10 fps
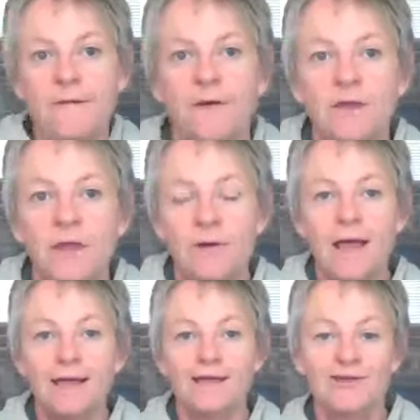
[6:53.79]
okay, or
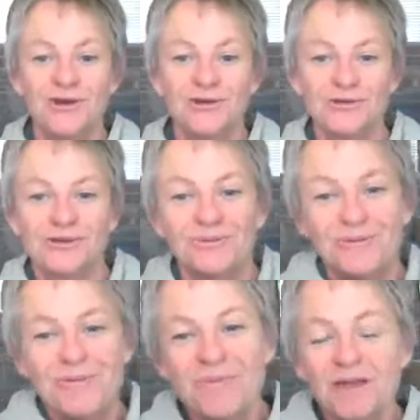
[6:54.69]
like in dogs.
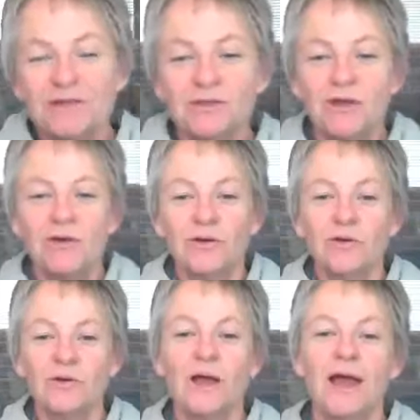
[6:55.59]

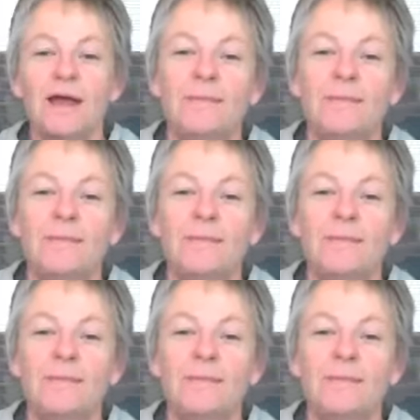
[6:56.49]
So